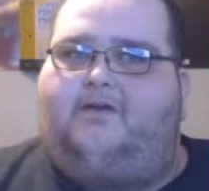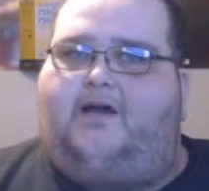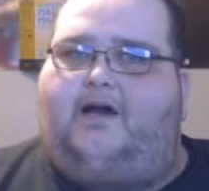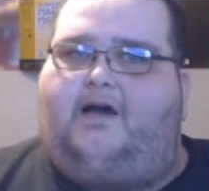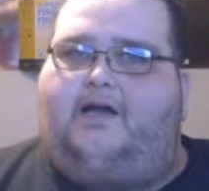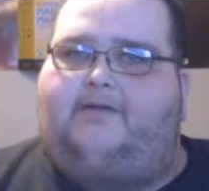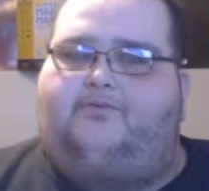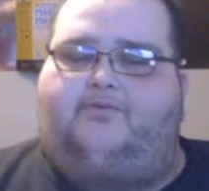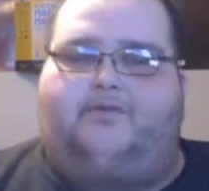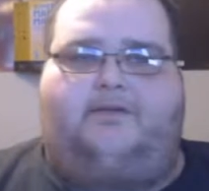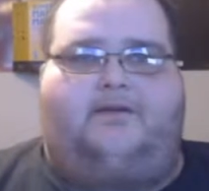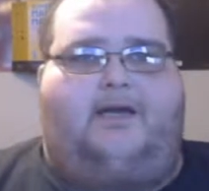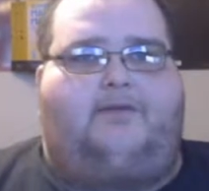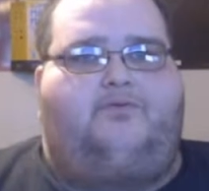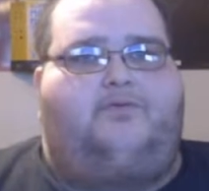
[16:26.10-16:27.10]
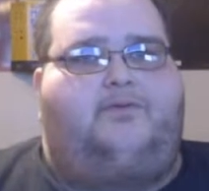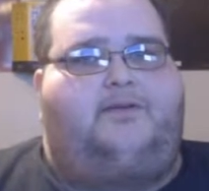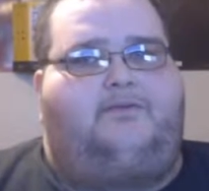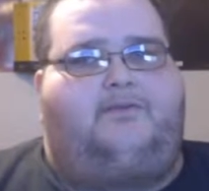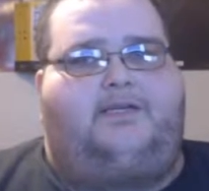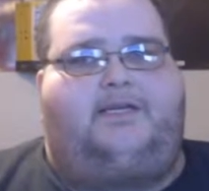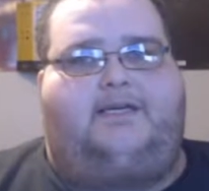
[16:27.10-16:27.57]
I real I
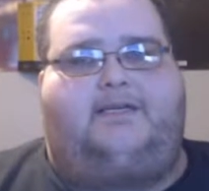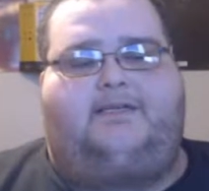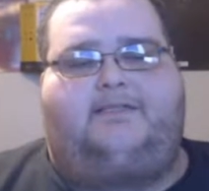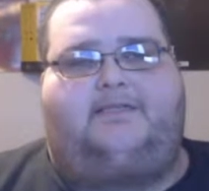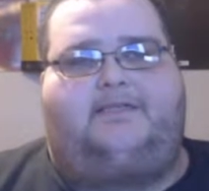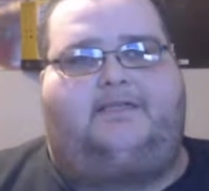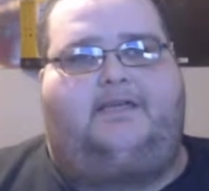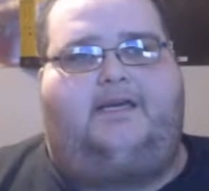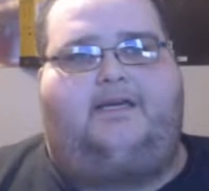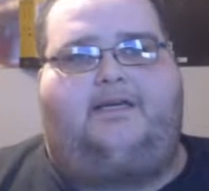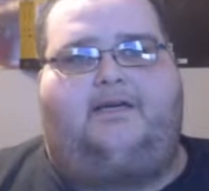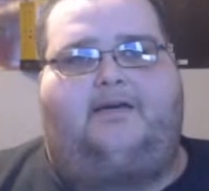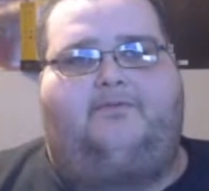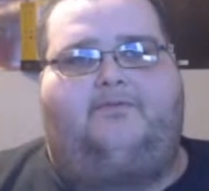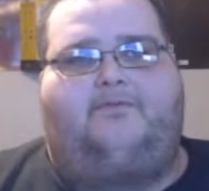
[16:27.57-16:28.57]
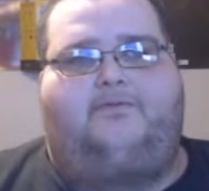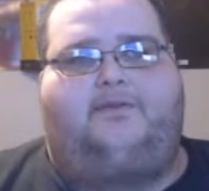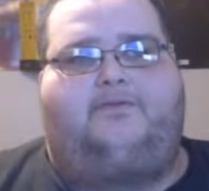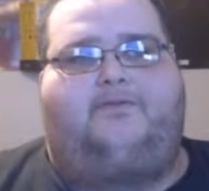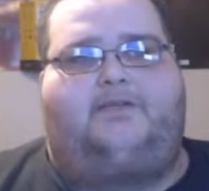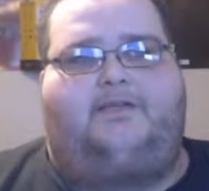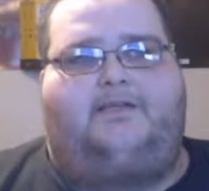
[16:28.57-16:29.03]
really can't say. I
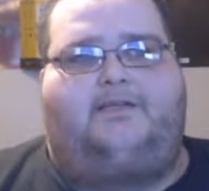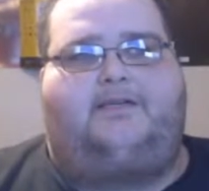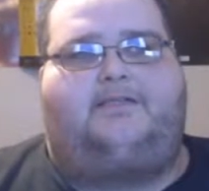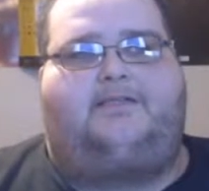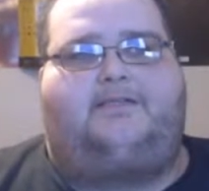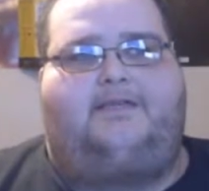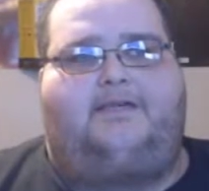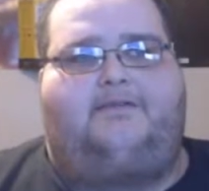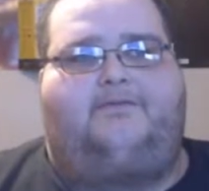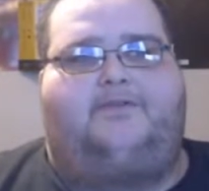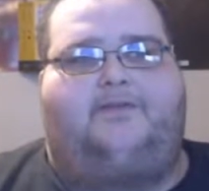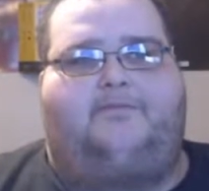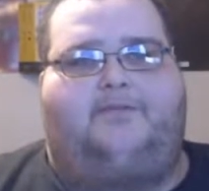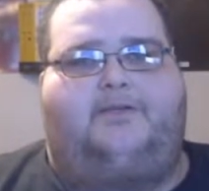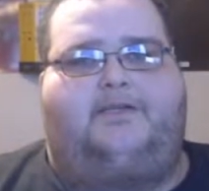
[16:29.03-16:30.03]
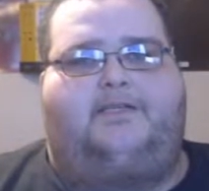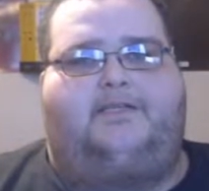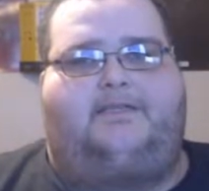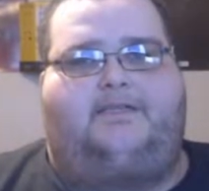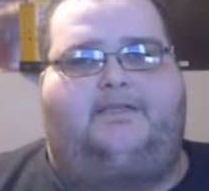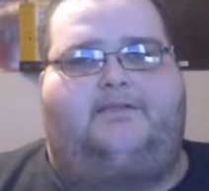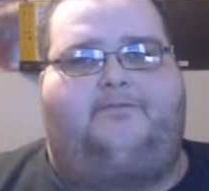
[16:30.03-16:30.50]
really cannot say for number
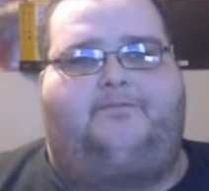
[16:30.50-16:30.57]
19.